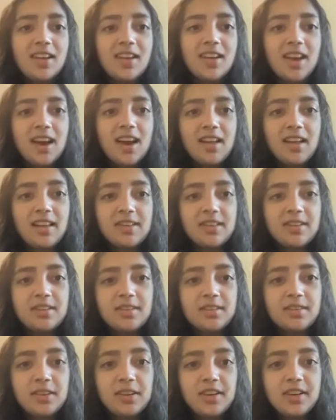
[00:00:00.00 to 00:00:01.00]
yeah, that's
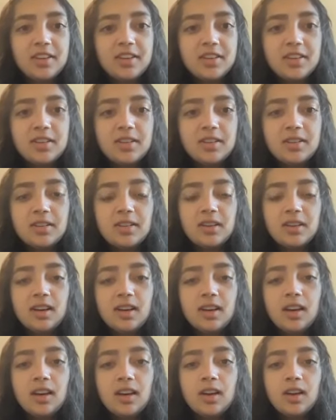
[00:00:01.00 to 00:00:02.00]
very true.
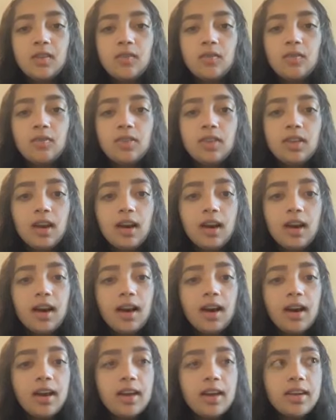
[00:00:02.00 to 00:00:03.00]

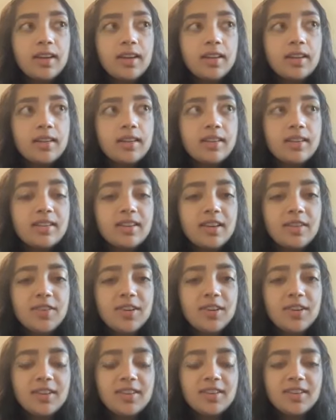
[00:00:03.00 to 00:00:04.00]
I
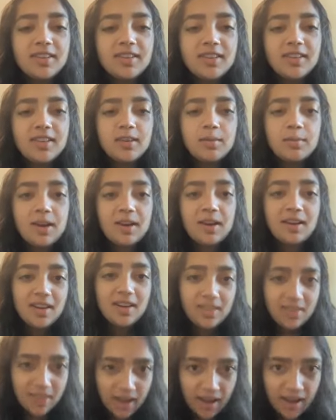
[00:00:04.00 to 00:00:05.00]
definitely see the merit
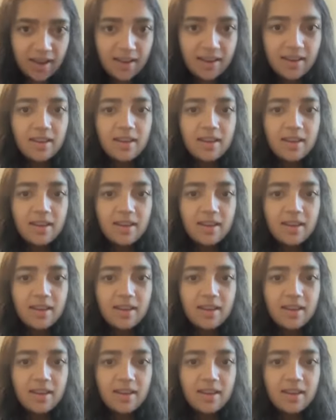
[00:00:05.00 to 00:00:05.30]
in that.